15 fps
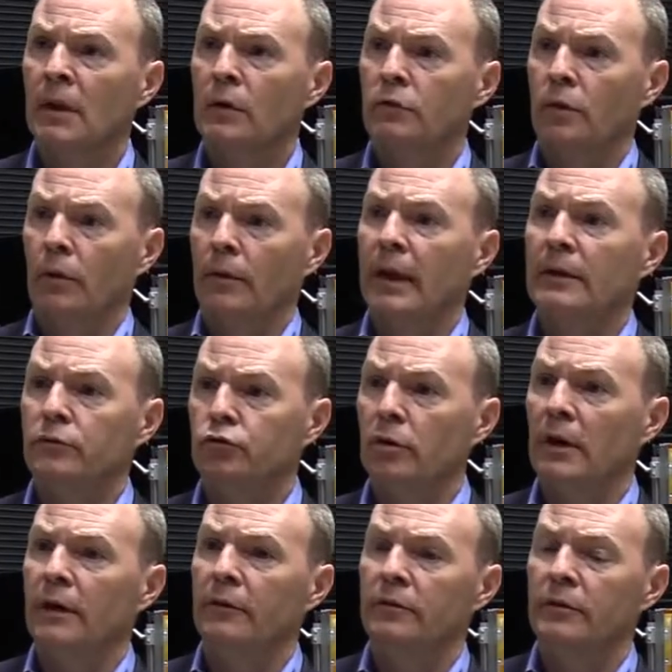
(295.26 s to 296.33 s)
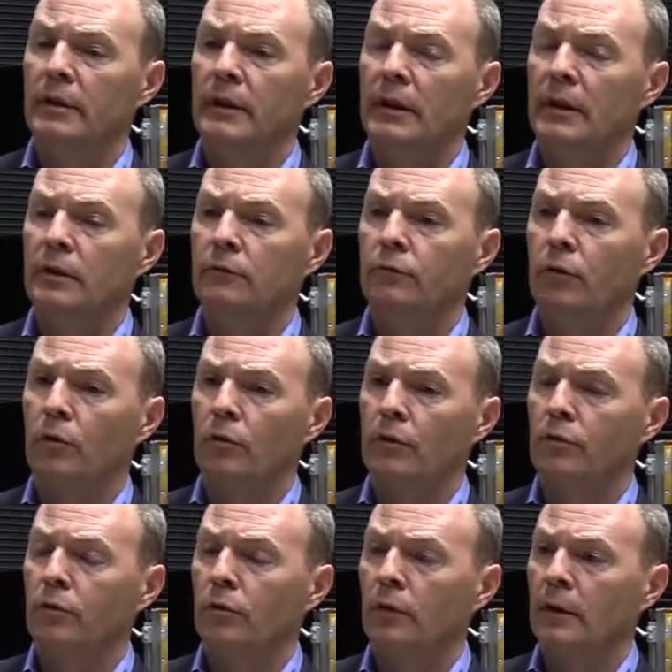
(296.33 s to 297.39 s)
So that drives the need for
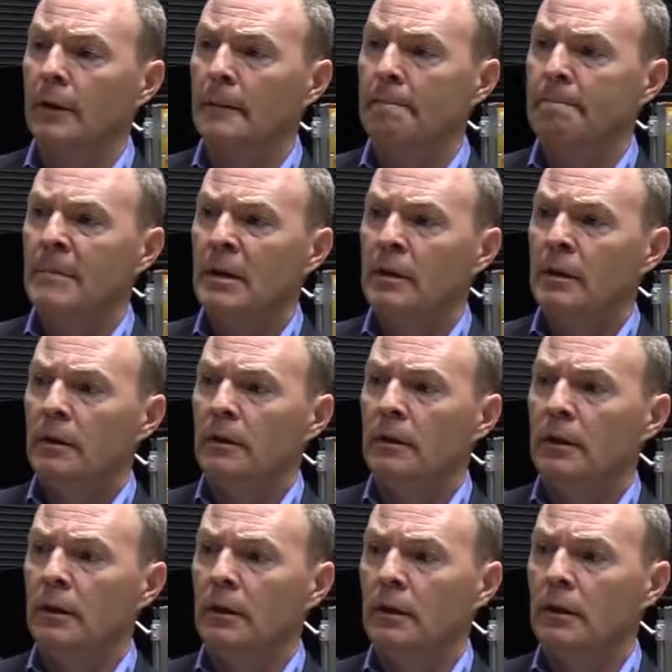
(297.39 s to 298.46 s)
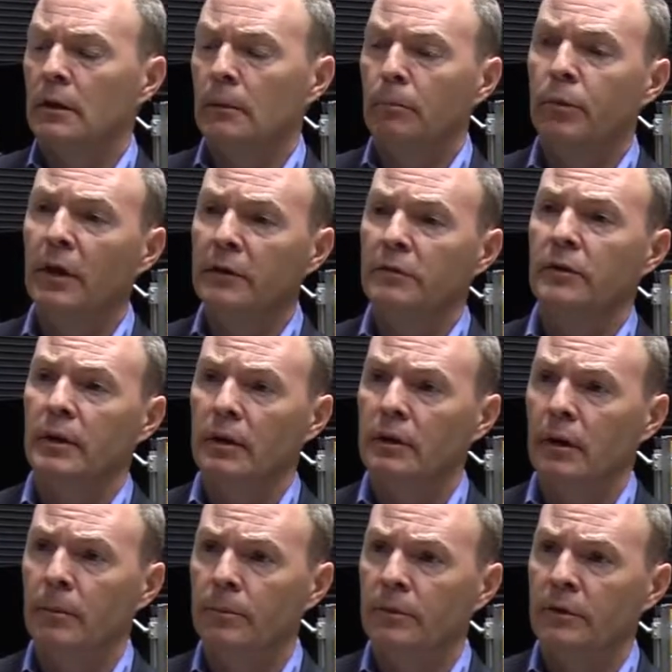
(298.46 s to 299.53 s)
refueling. The complexity
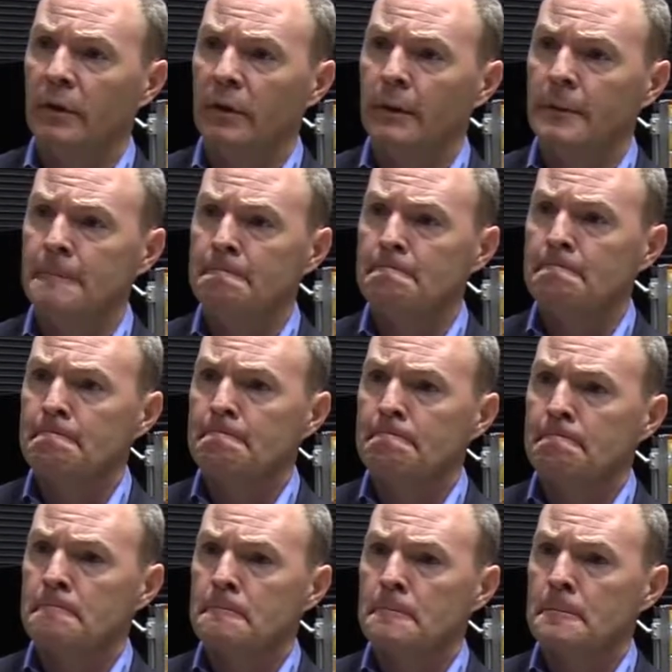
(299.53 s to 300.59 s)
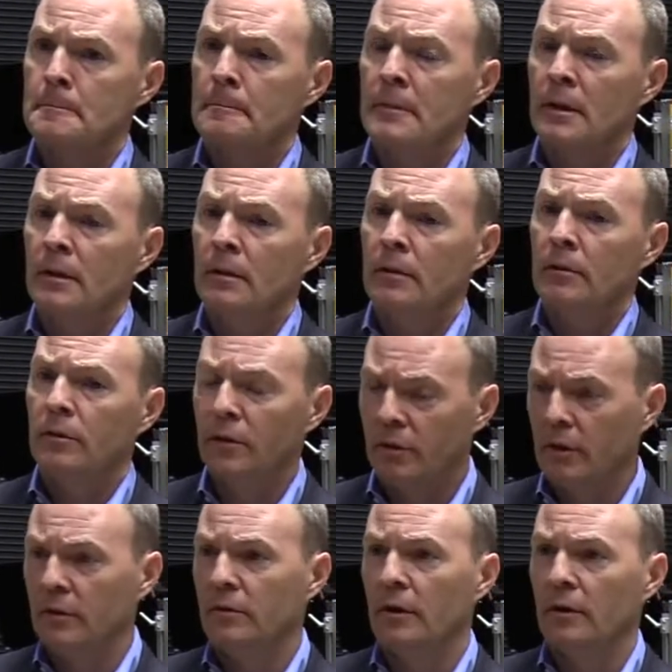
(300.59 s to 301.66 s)
comes in the
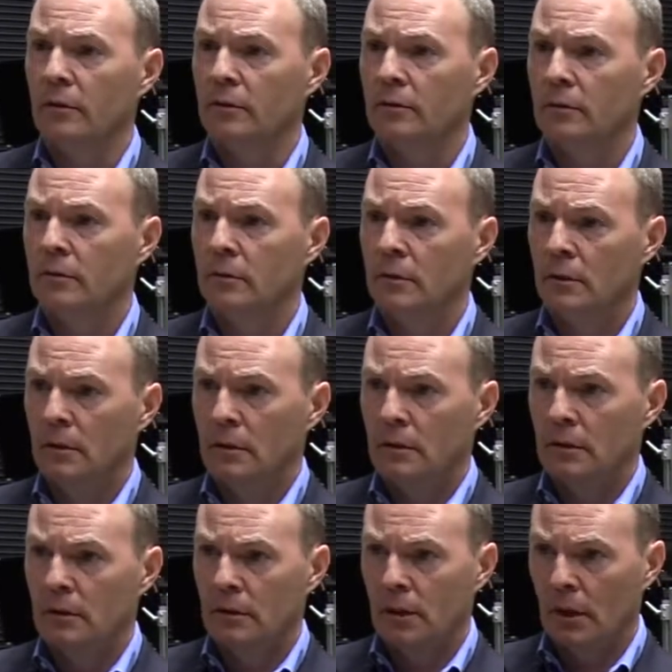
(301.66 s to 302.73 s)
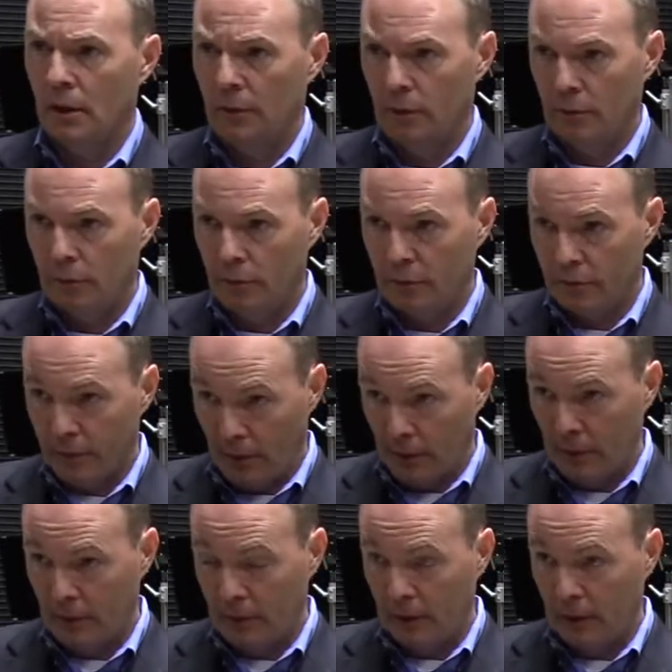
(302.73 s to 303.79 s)
details. How do you
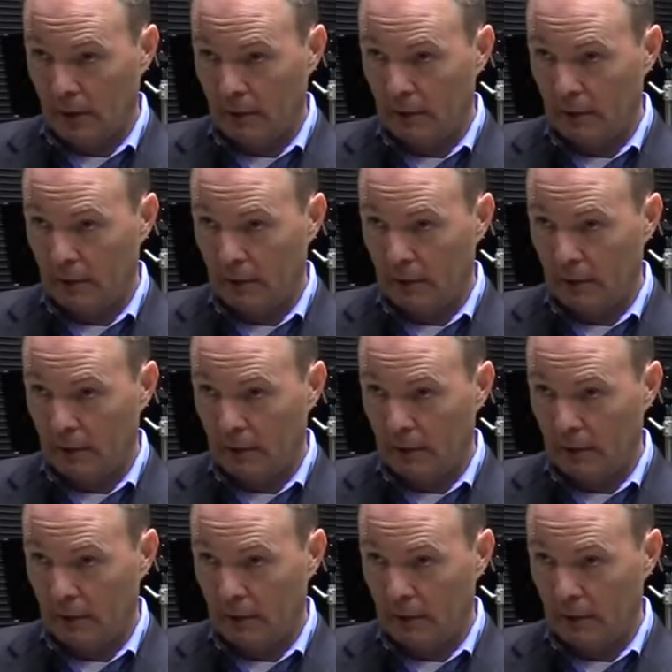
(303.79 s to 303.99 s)
find that